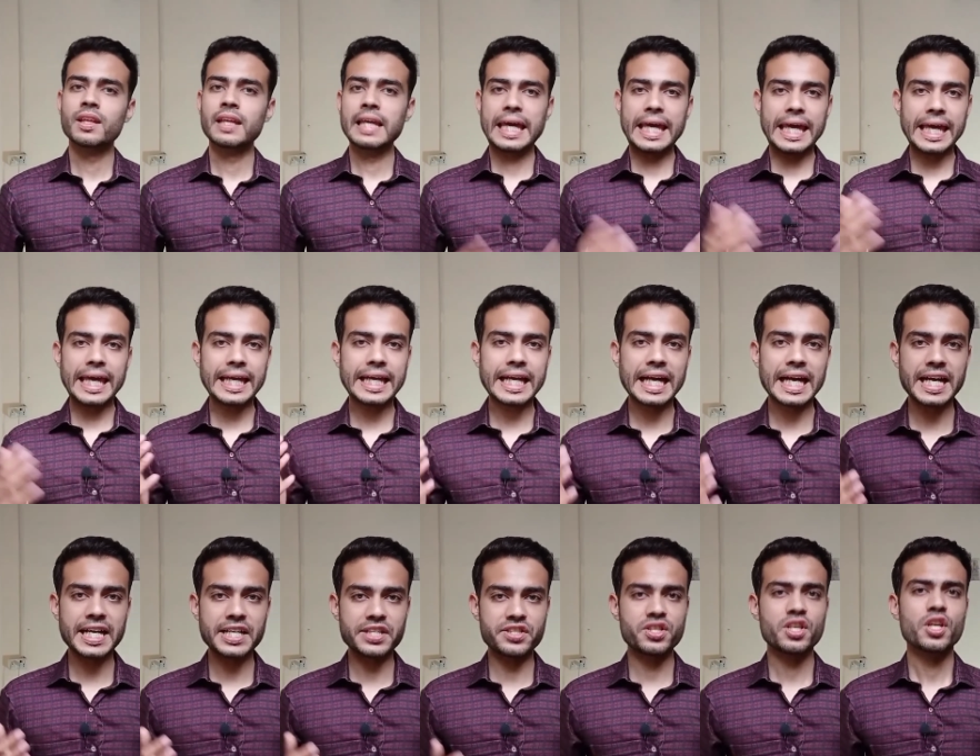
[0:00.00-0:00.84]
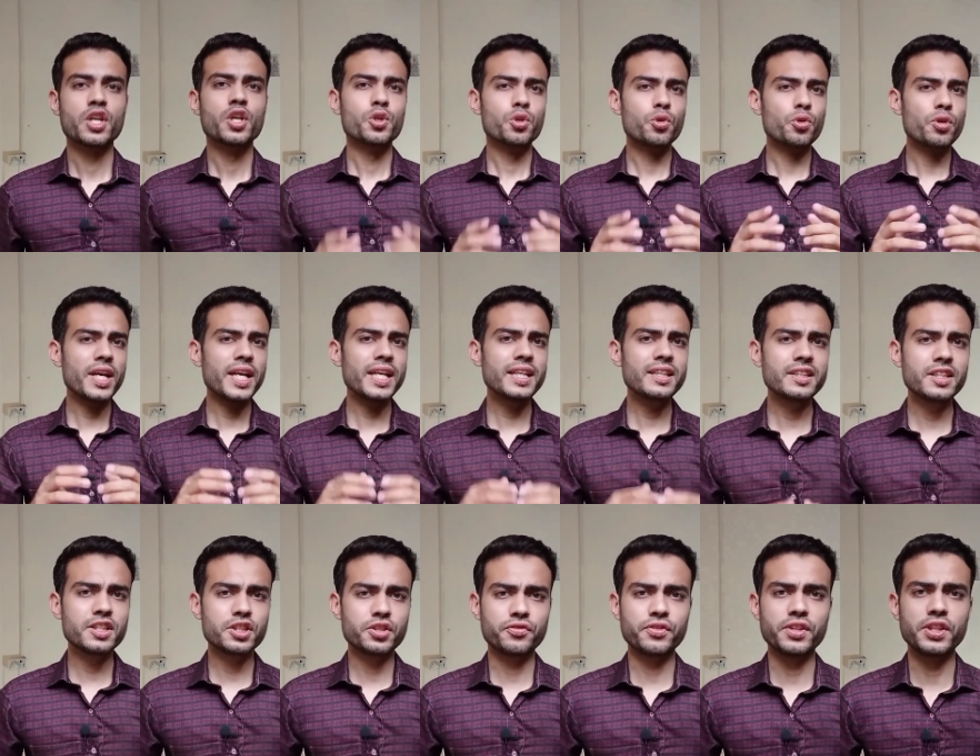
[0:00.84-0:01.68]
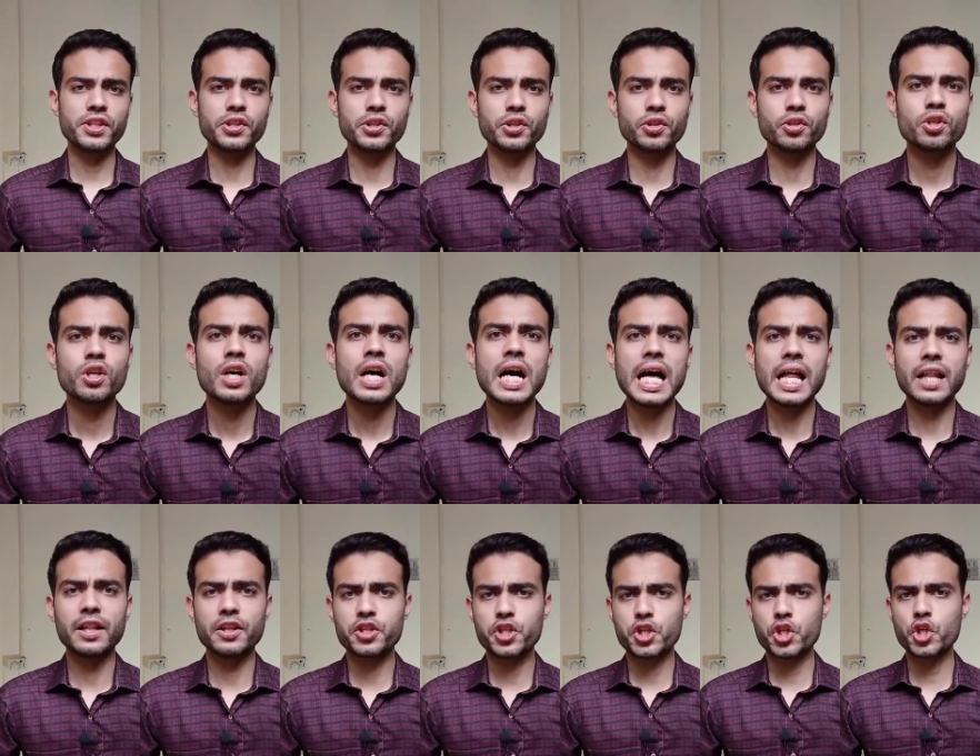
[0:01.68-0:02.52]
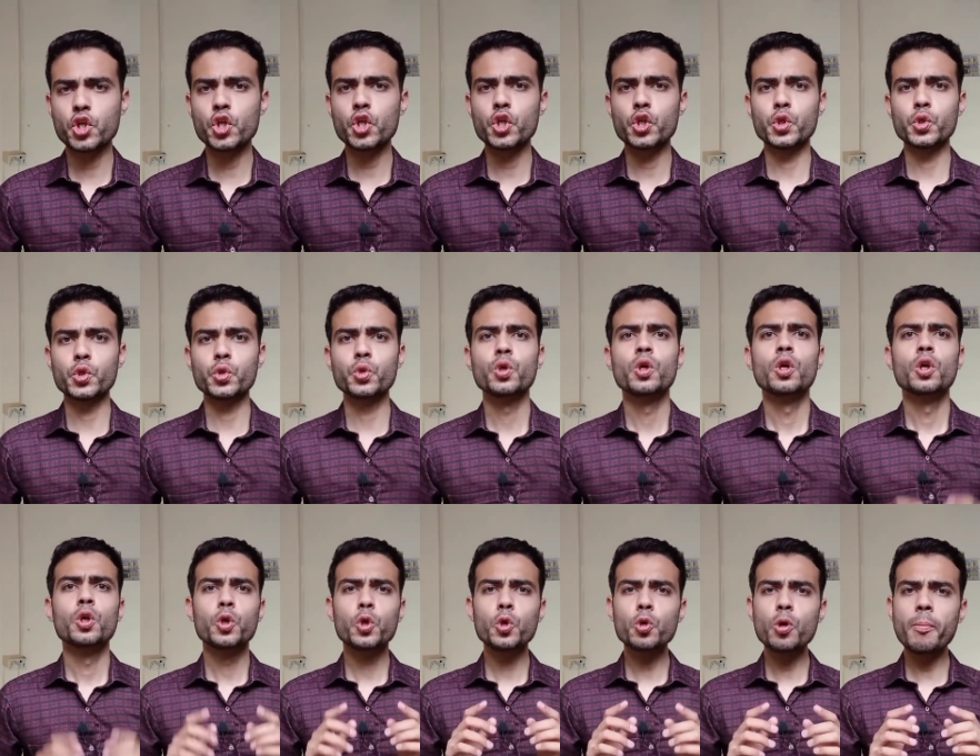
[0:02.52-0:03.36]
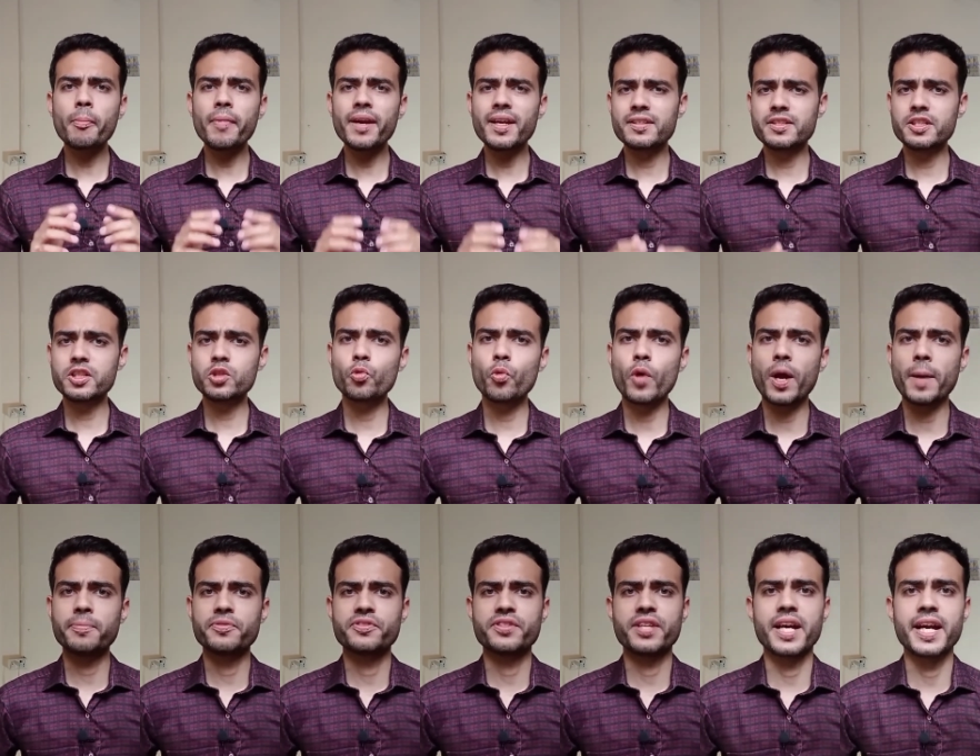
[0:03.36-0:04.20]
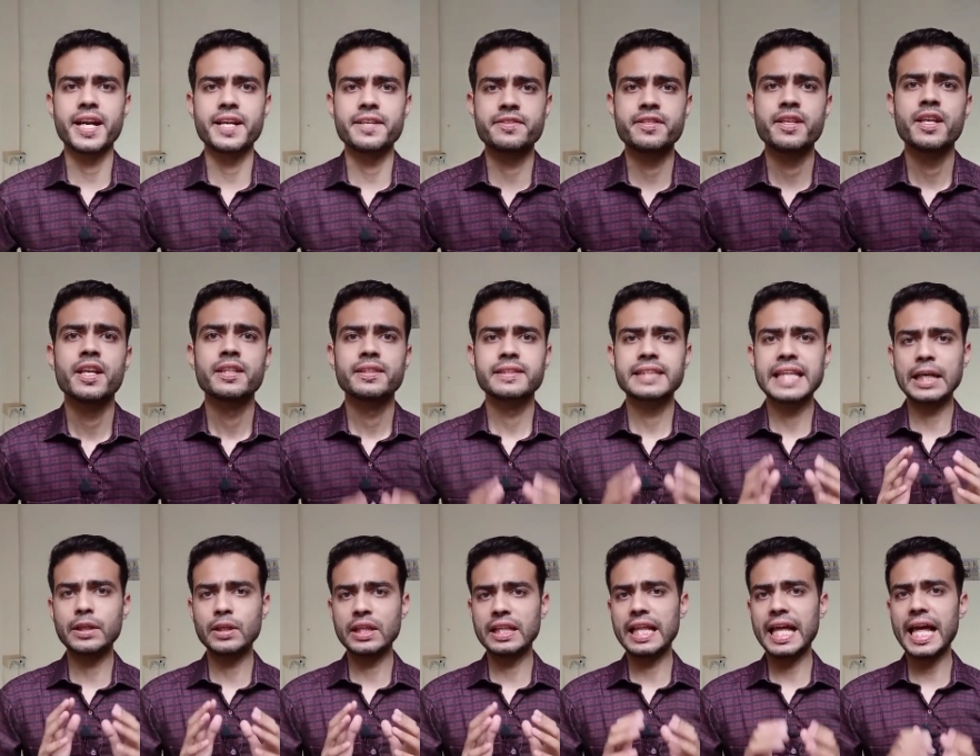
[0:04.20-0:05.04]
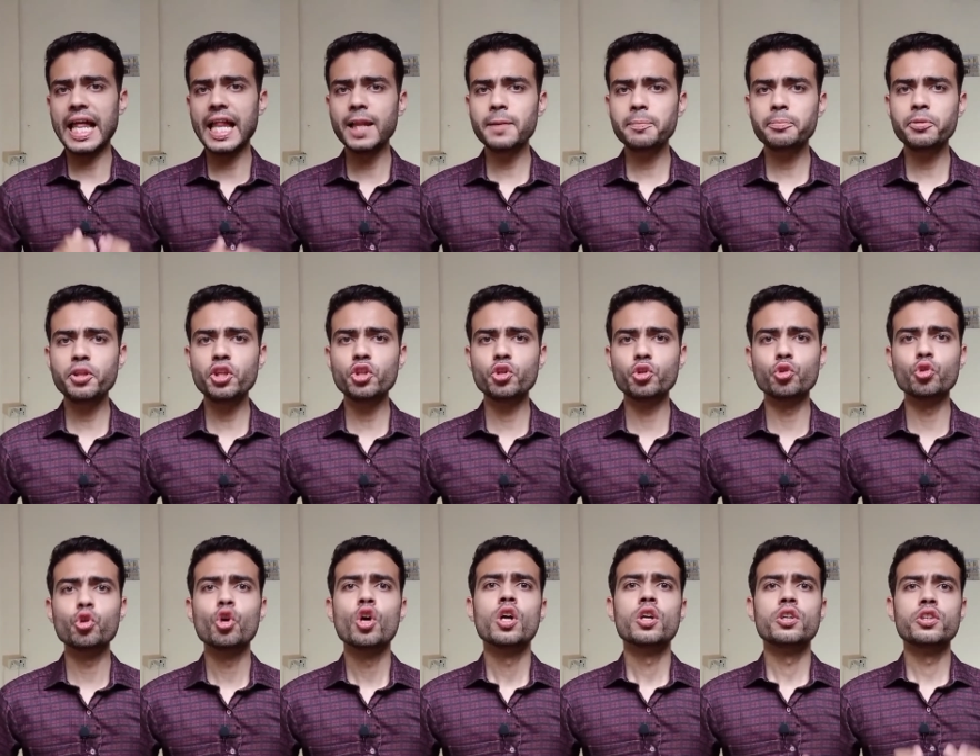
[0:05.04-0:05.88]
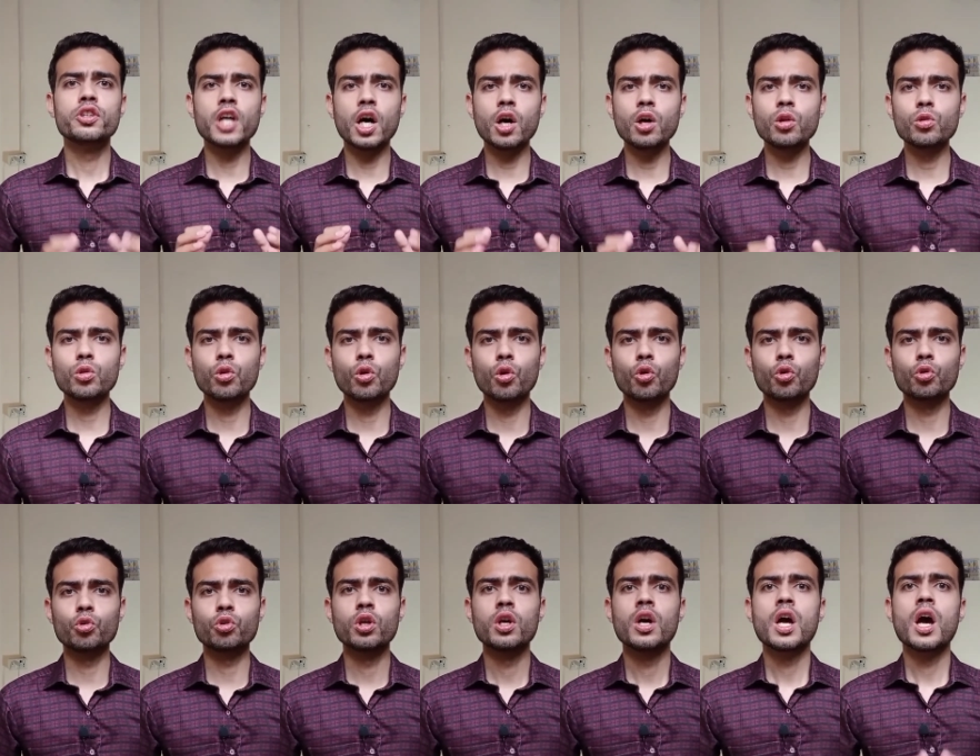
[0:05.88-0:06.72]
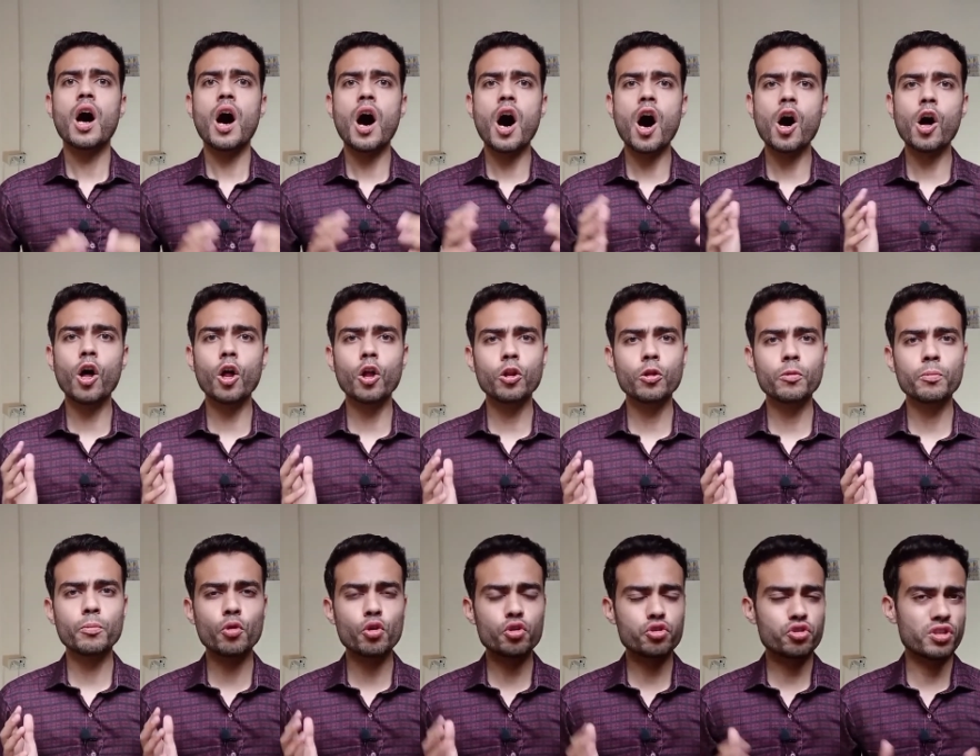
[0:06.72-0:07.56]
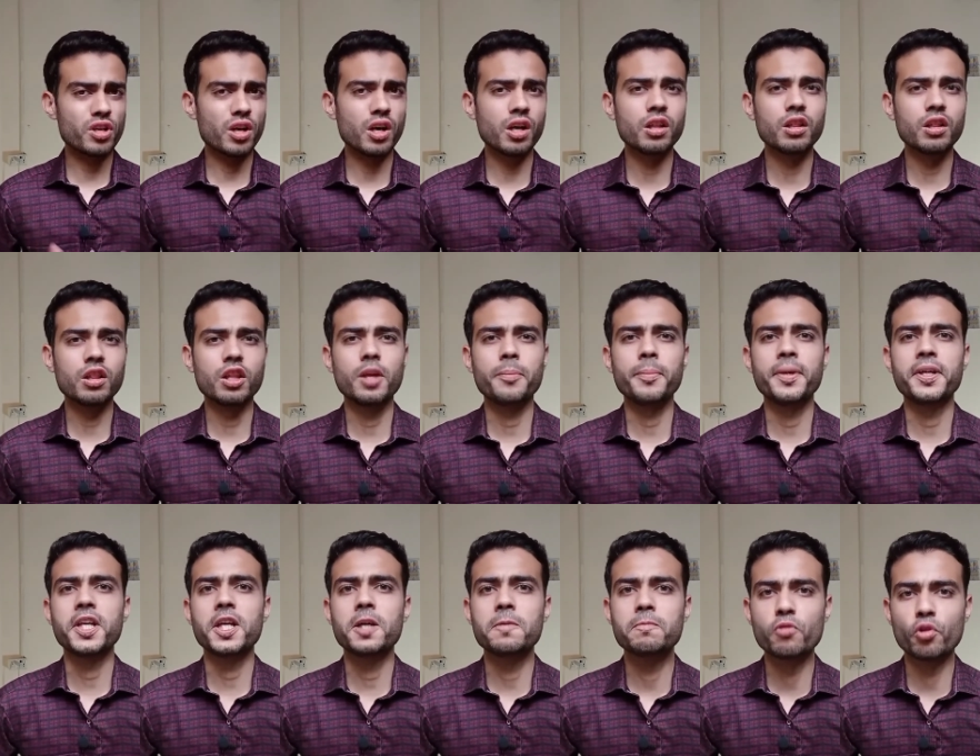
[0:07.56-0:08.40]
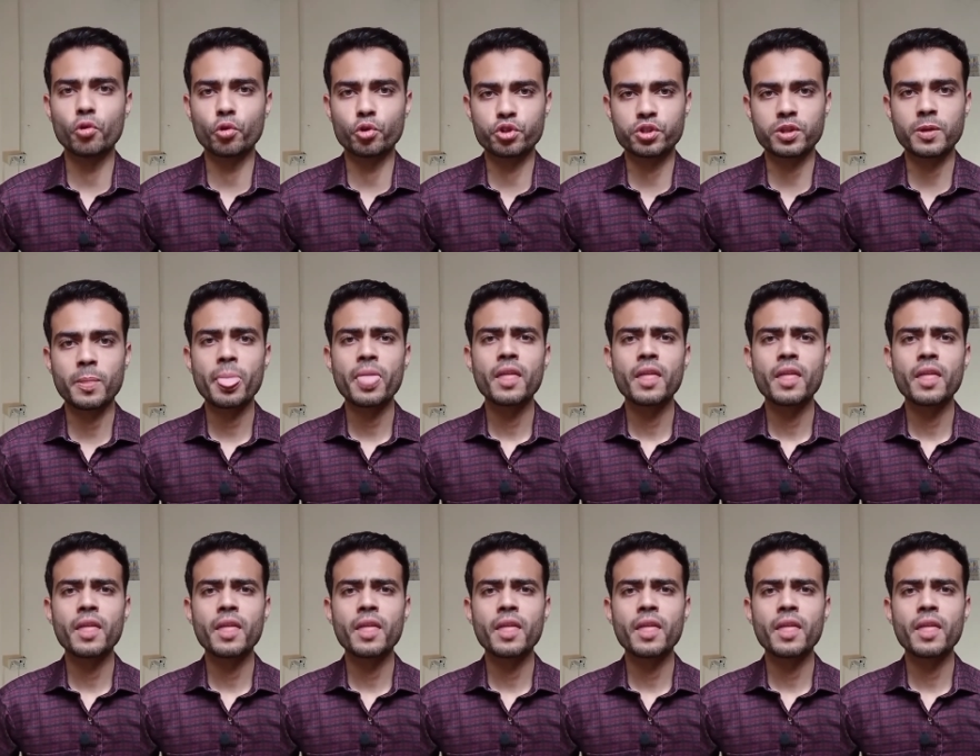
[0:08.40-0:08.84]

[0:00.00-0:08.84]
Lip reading: Hey guys, today in this video I'll show you two amazing websites that will help you download almost unlimited books.